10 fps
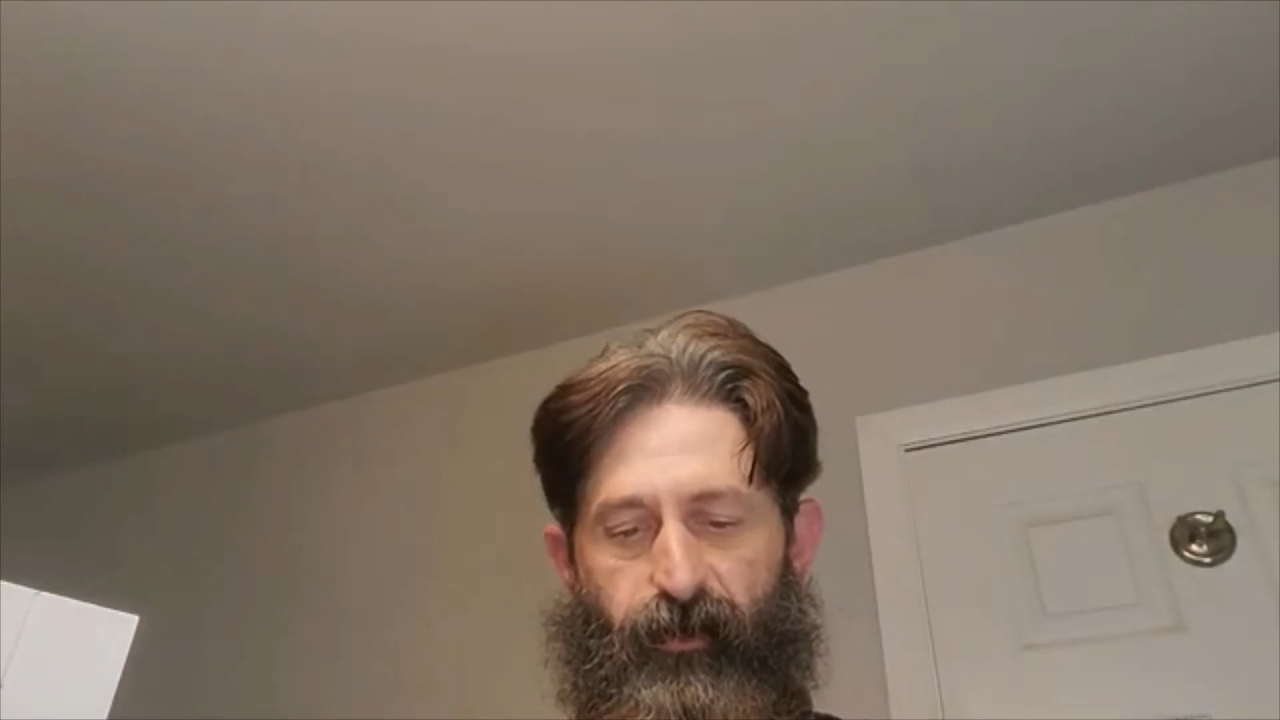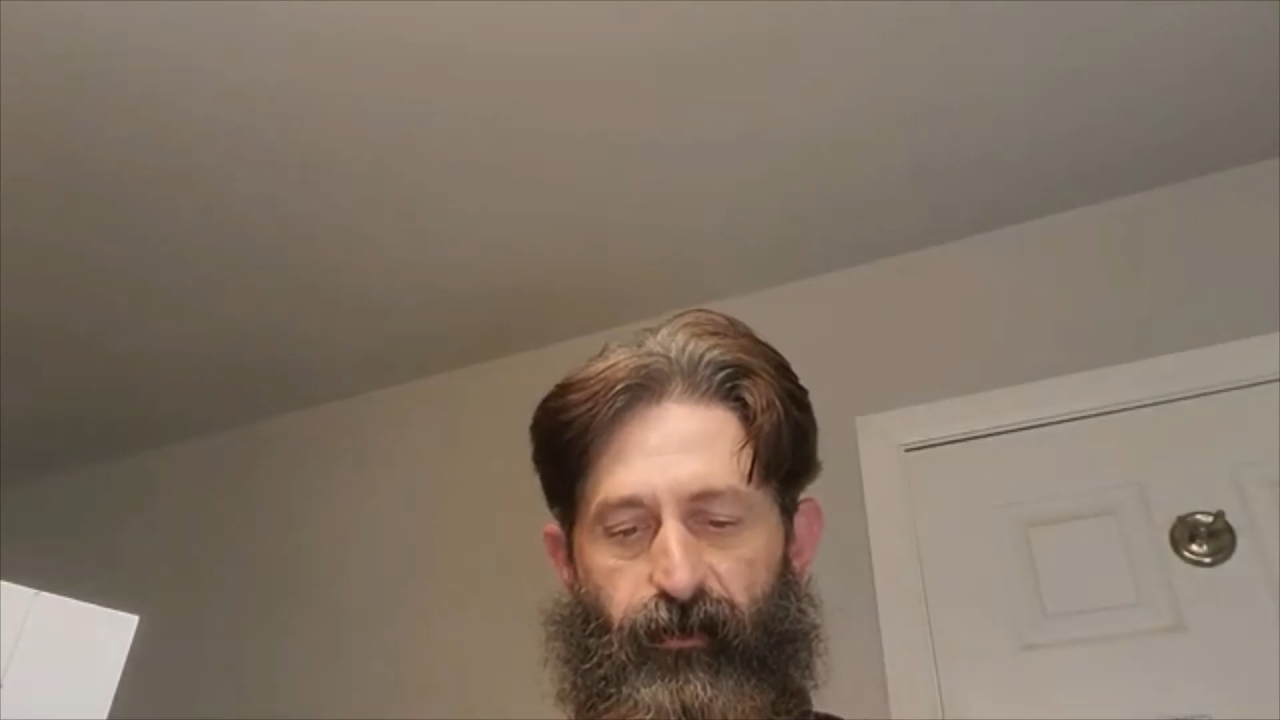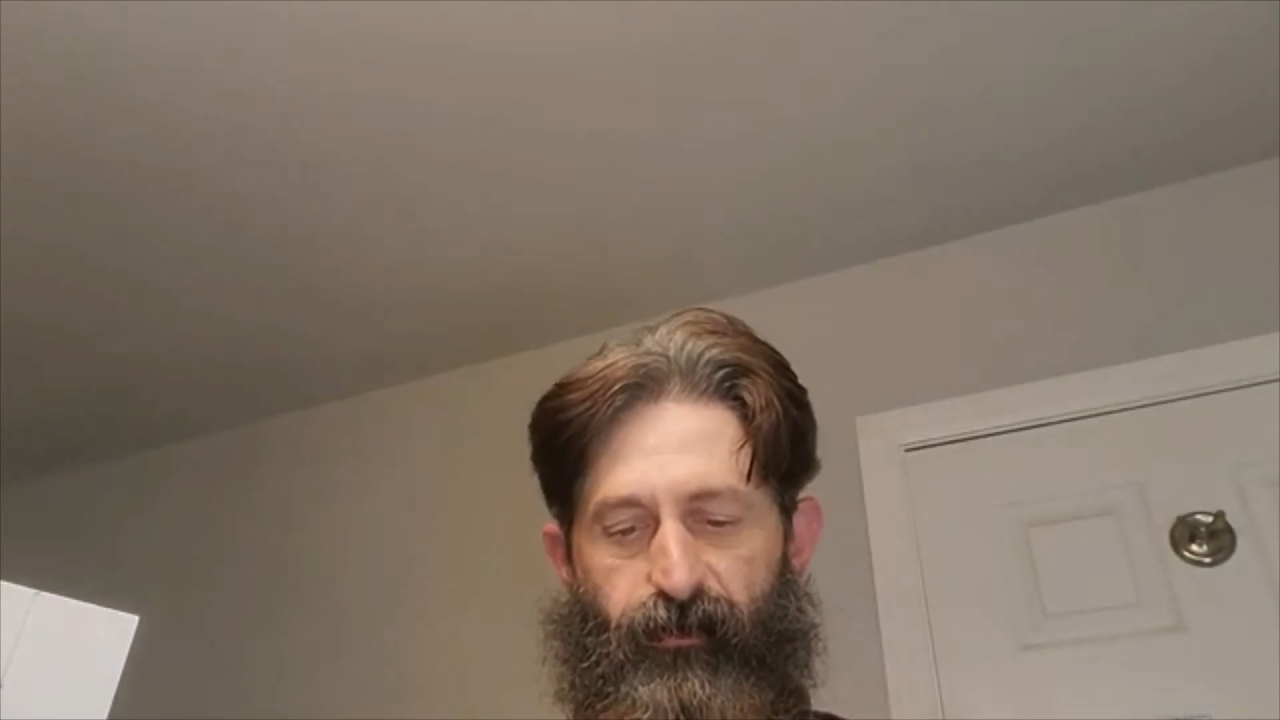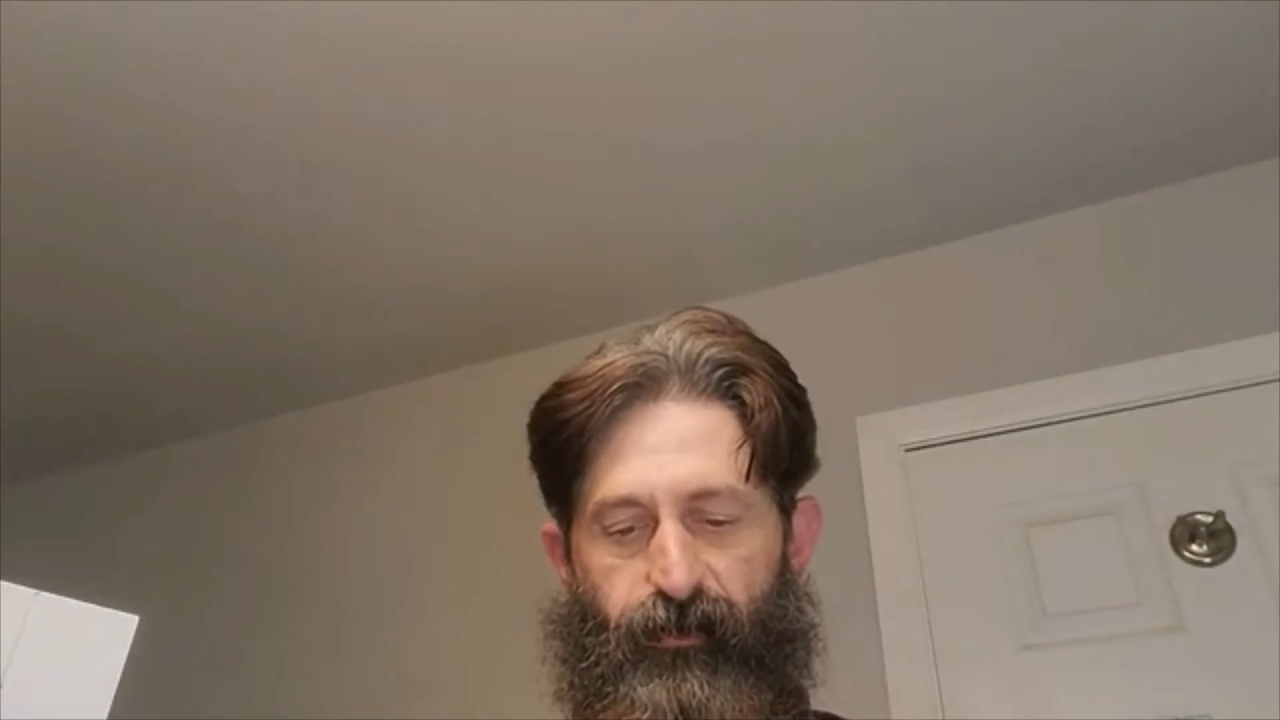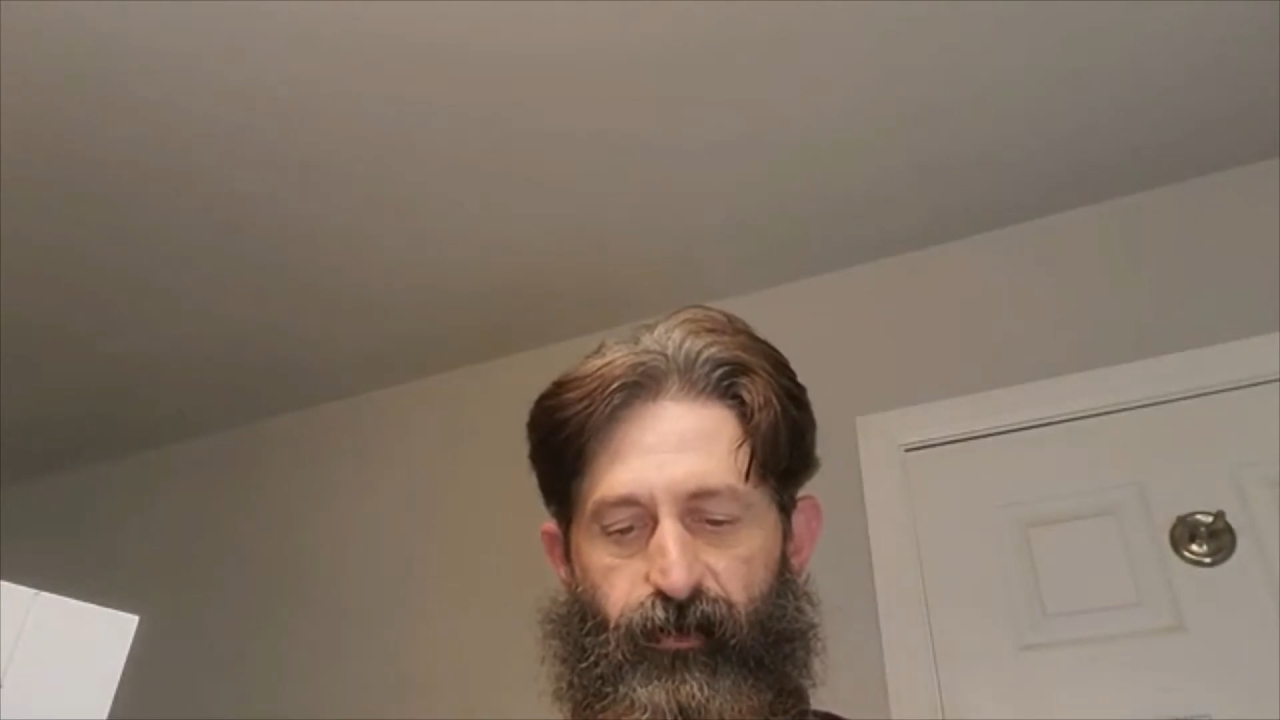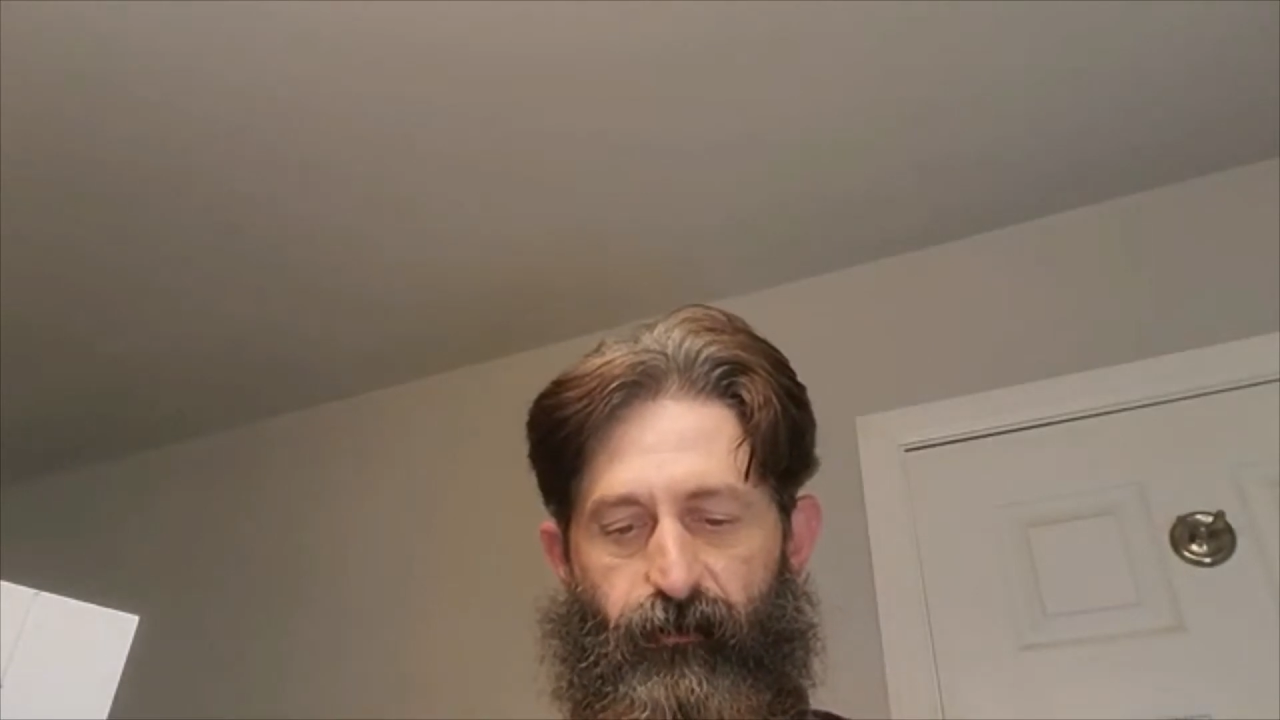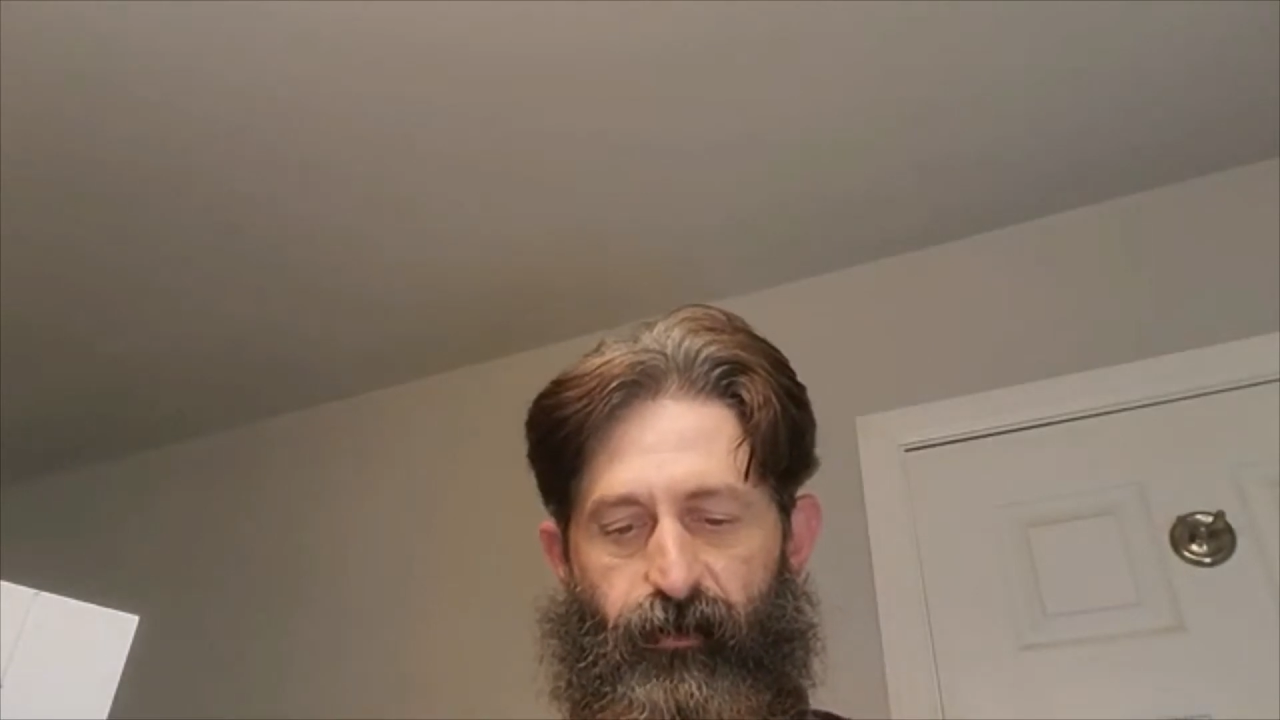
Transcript: in usually